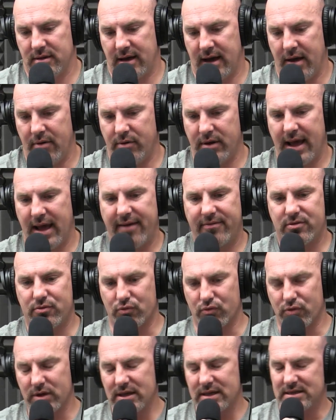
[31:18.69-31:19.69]
I would have to
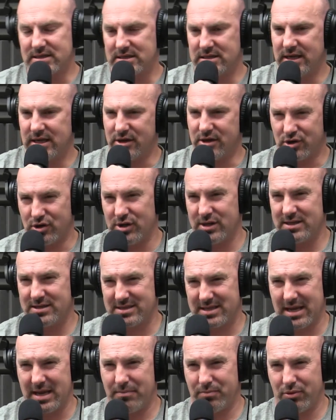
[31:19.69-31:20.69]
really see a good
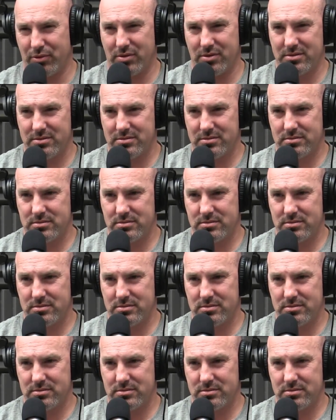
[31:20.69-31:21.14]
example.